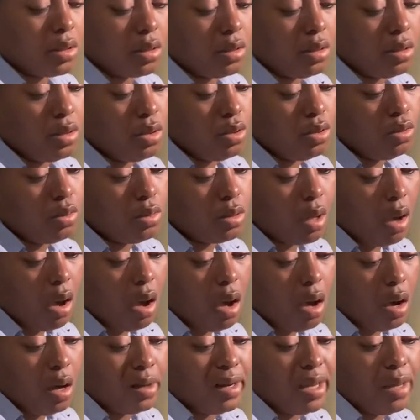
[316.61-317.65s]
You
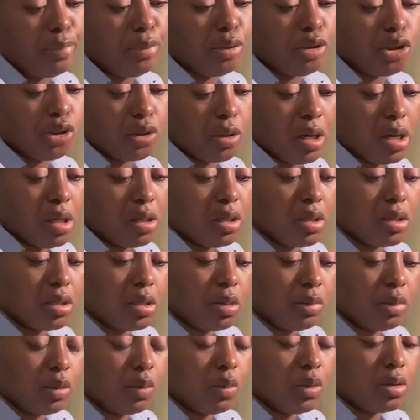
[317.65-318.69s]
thought or they portrayed that
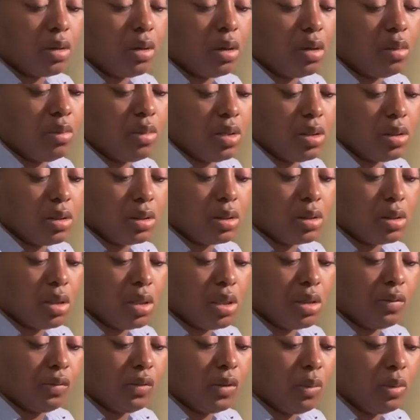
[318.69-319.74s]
something was going to be
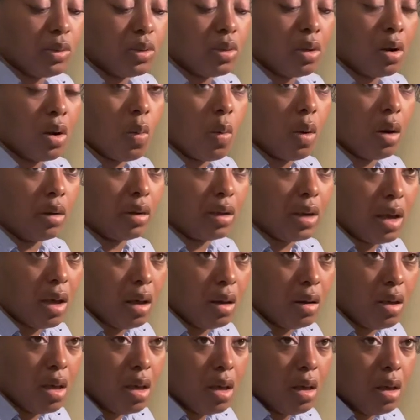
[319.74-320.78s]
successful. It was going to work
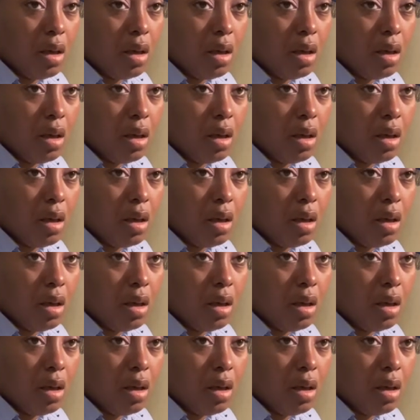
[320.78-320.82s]
out.